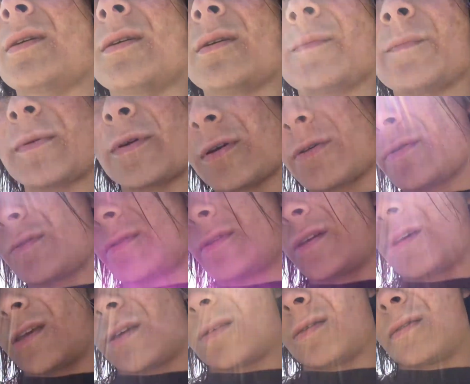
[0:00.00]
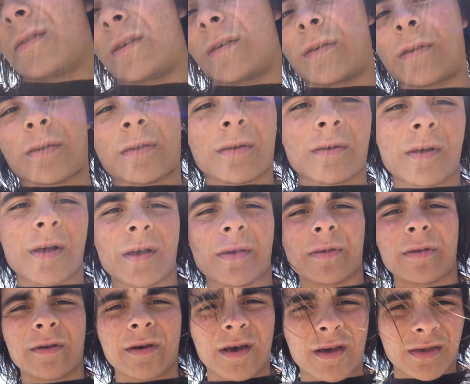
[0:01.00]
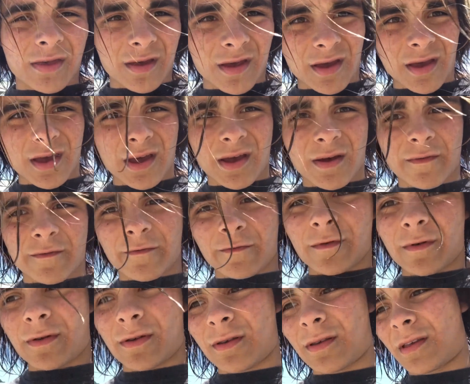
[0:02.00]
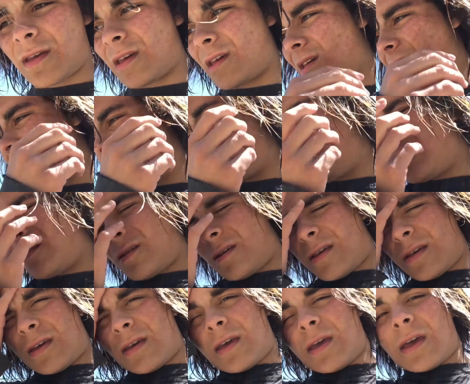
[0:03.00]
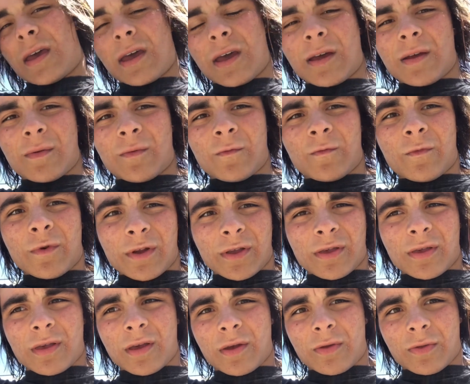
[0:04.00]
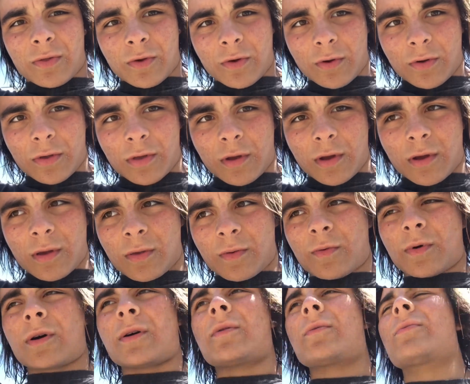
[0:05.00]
Apparently, this is the last class I have for today and Wednesday and Thursday as well.